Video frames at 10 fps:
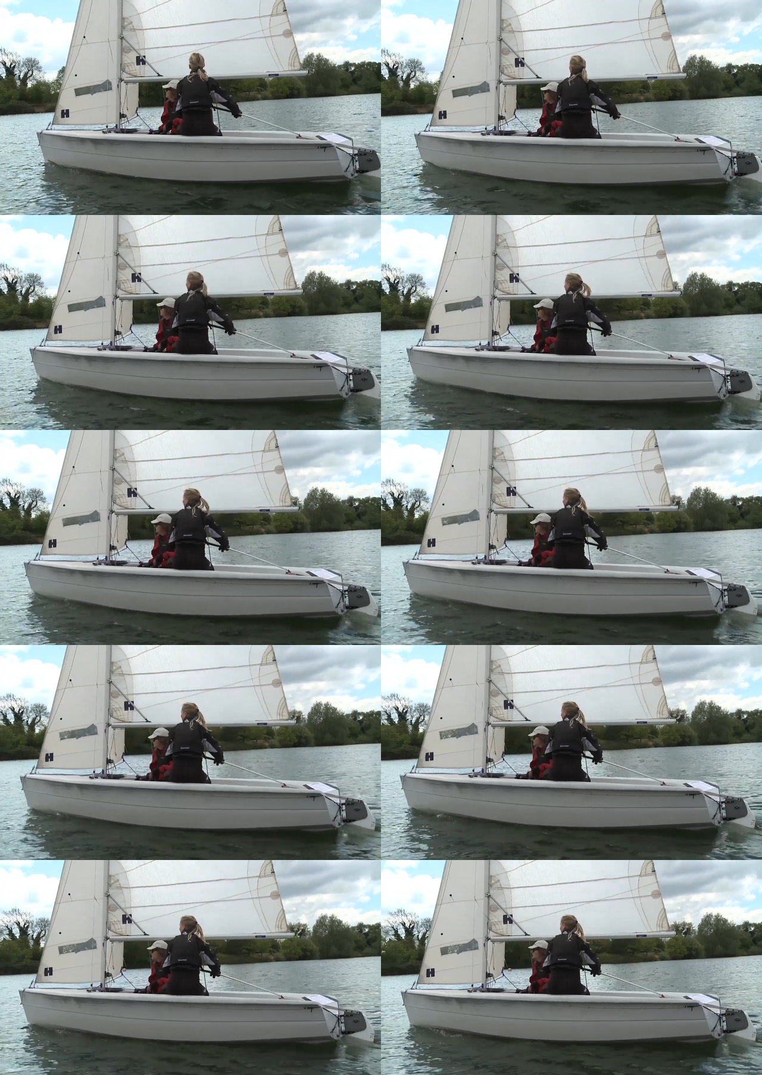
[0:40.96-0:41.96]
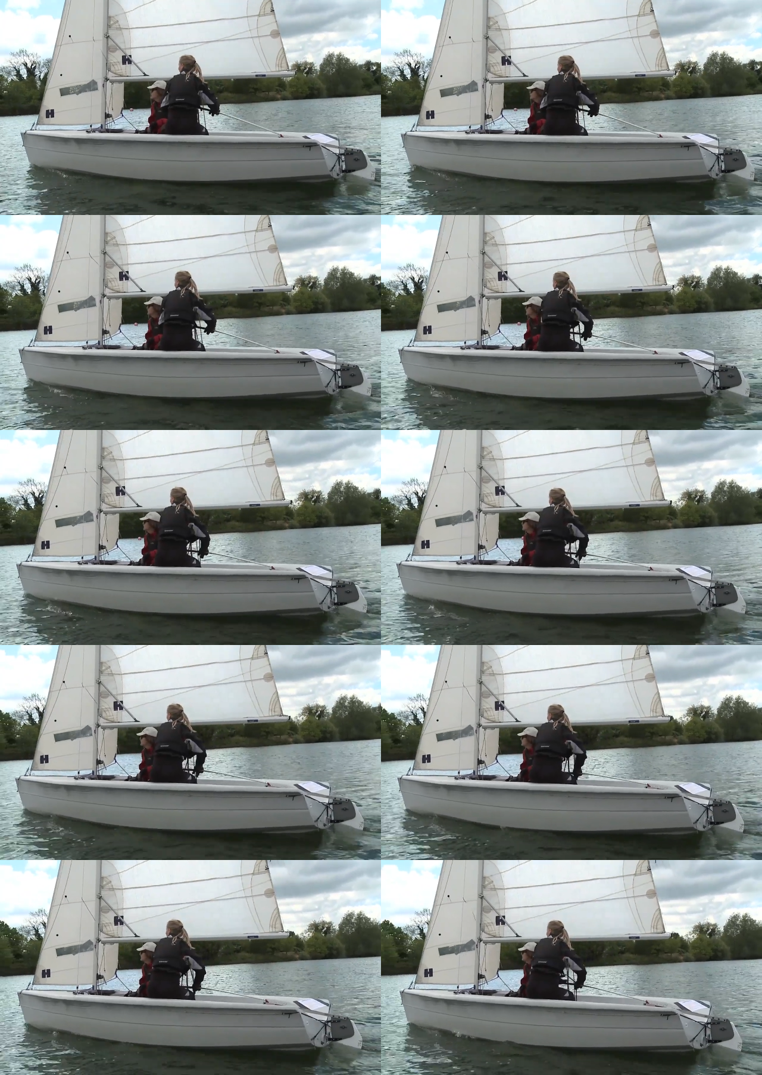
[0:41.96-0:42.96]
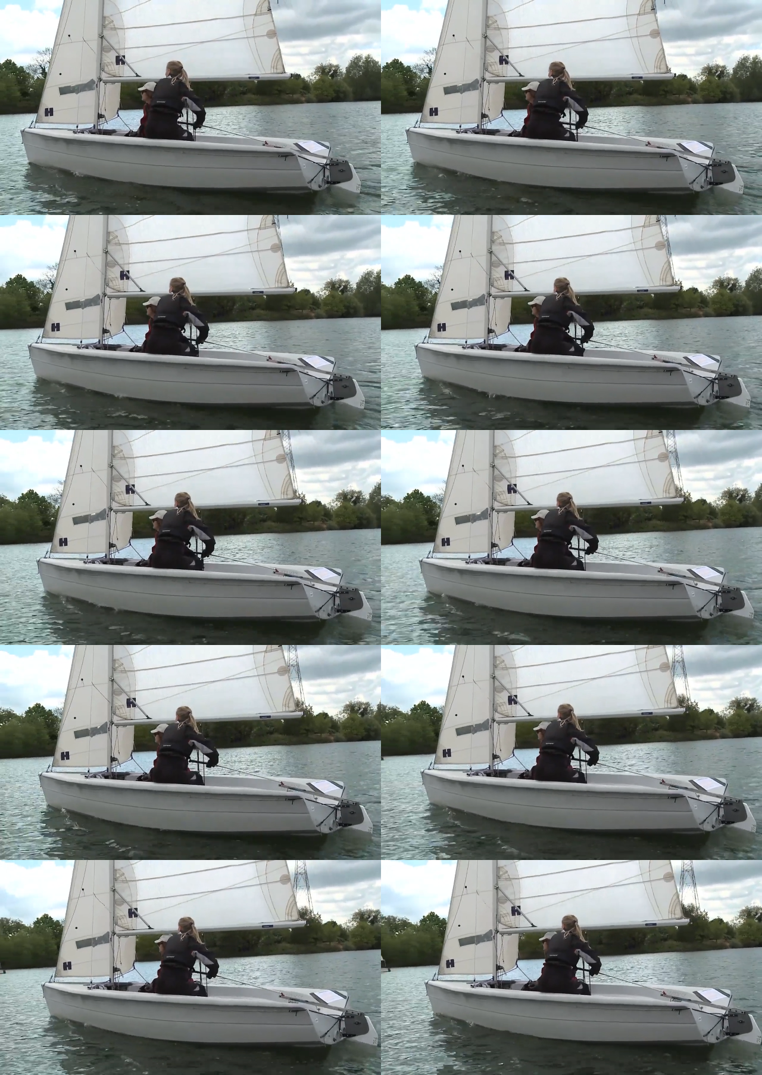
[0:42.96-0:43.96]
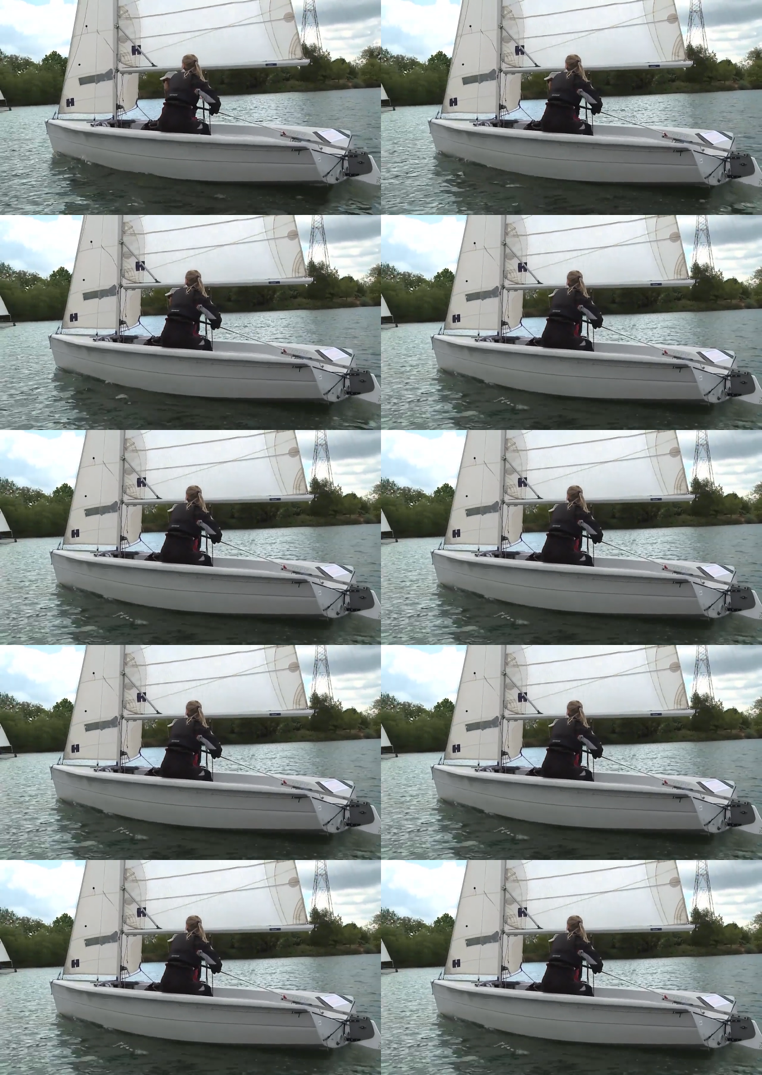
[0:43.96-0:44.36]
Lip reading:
(no speaker visible)